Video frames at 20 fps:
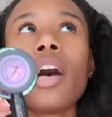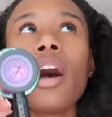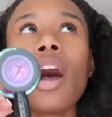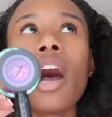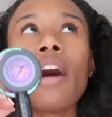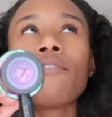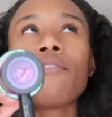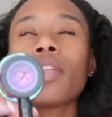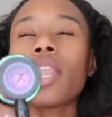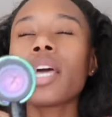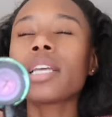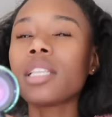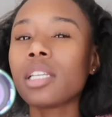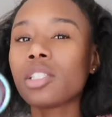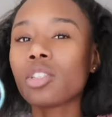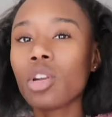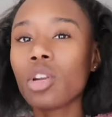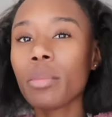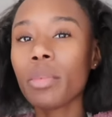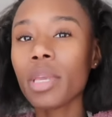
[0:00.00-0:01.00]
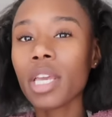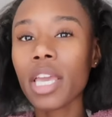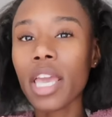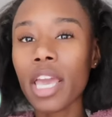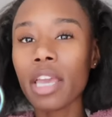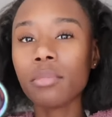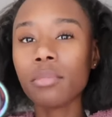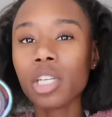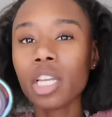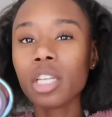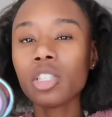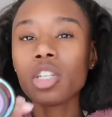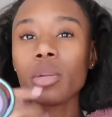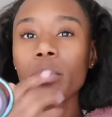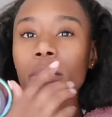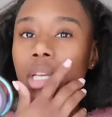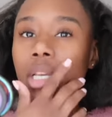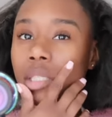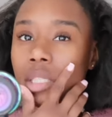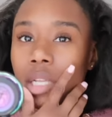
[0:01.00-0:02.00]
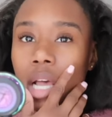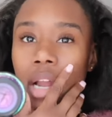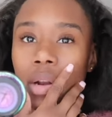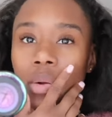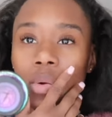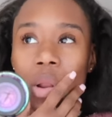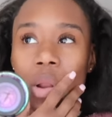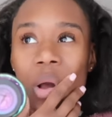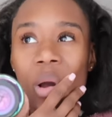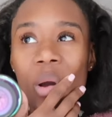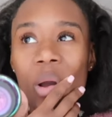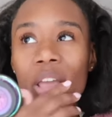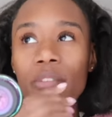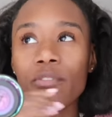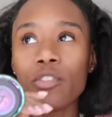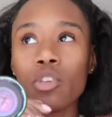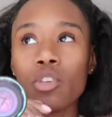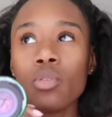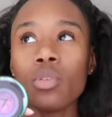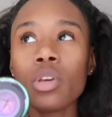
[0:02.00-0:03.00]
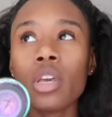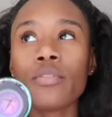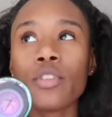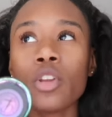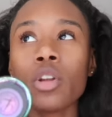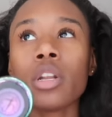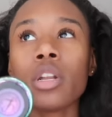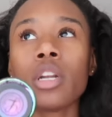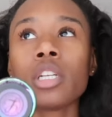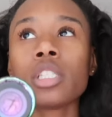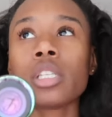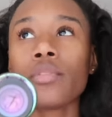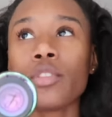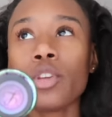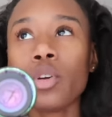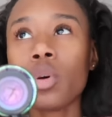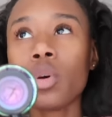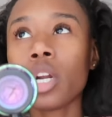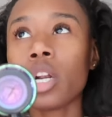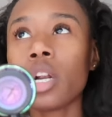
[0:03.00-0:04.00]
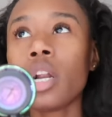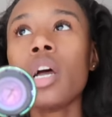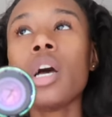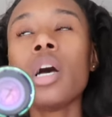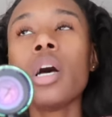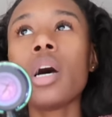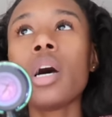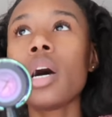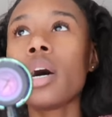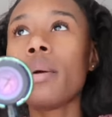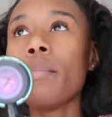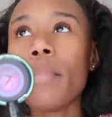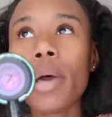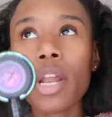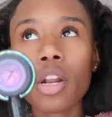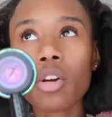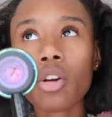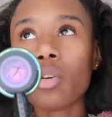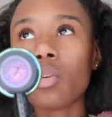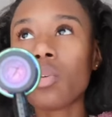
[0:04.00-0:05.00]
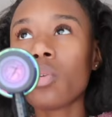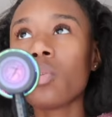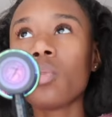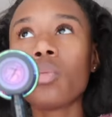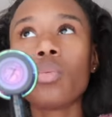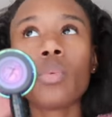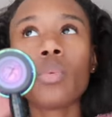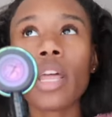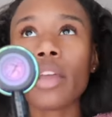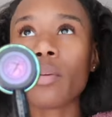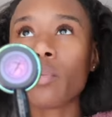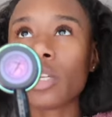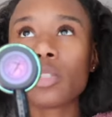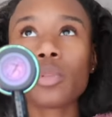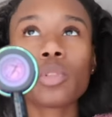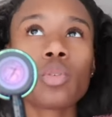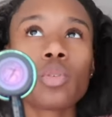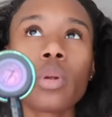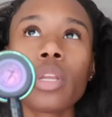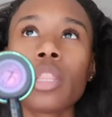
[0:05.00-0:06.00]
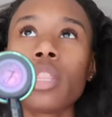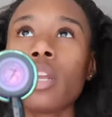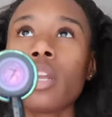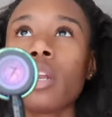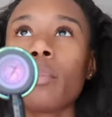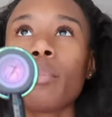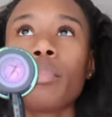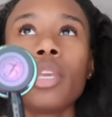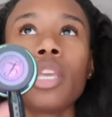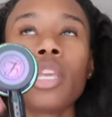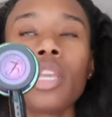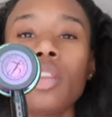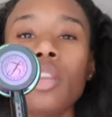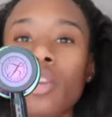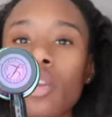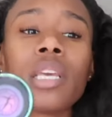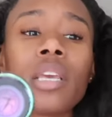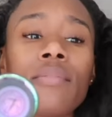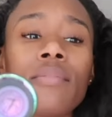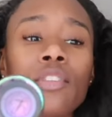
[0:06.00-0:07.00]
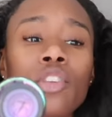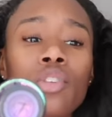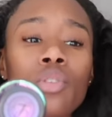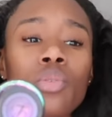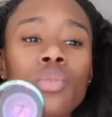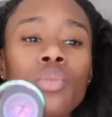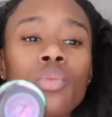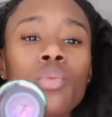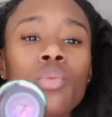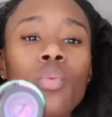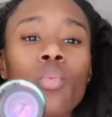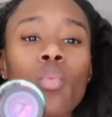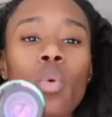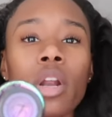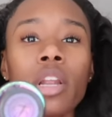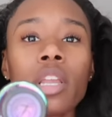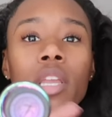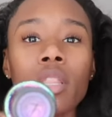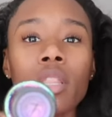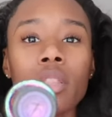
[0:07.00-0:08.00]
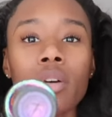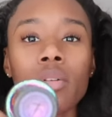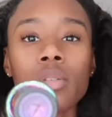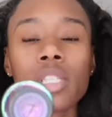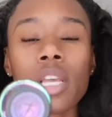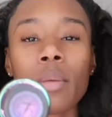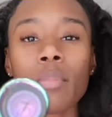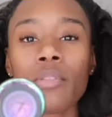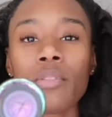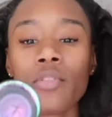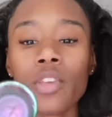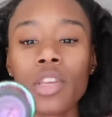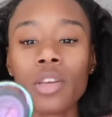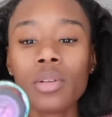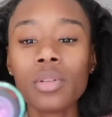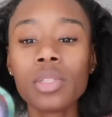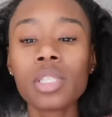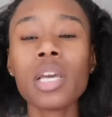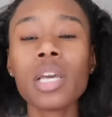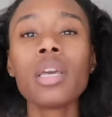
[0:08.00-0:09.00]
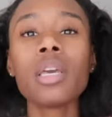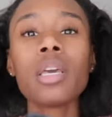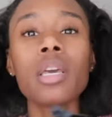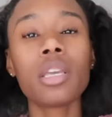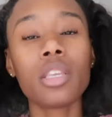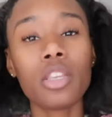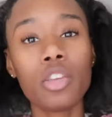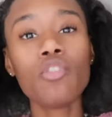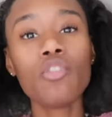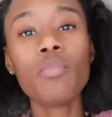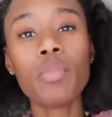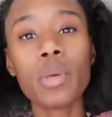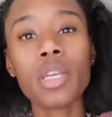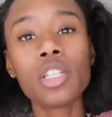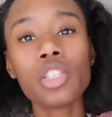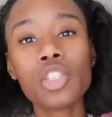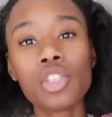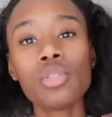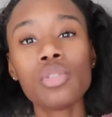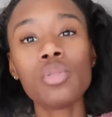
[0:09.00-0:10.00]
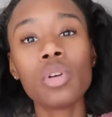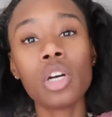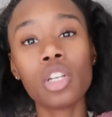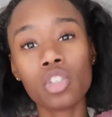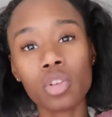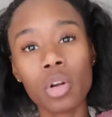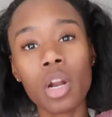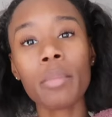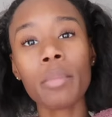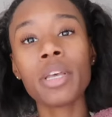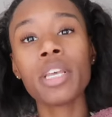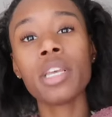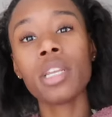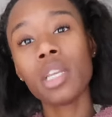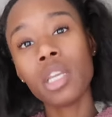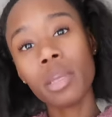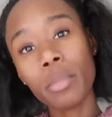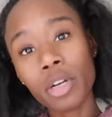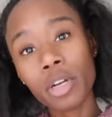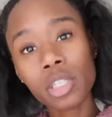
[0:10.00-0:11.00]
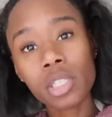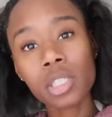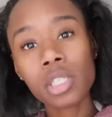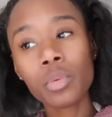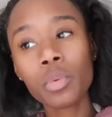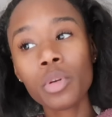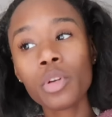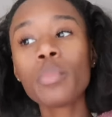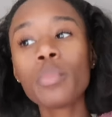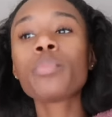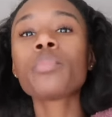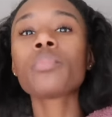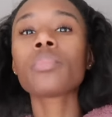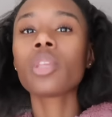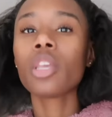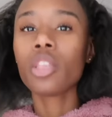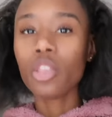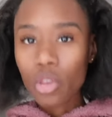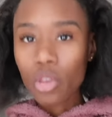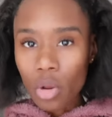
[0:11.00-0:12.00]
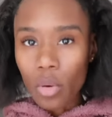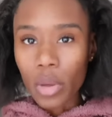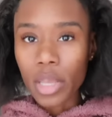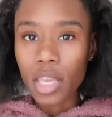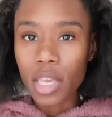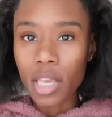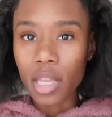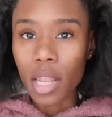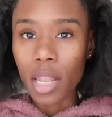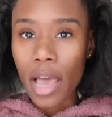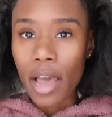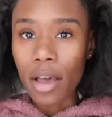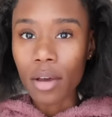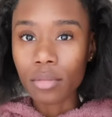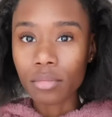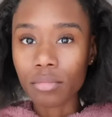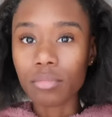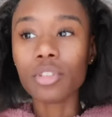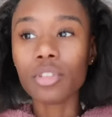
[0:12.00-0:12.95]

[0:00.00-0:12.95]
I feel like that's going to be a game changer because I don't know if you, if you're a nurse, if you're um, medical, like respiratory therapy, if you work in those type of fields and you've been to a trauma in an emergency room, you know it can get loud.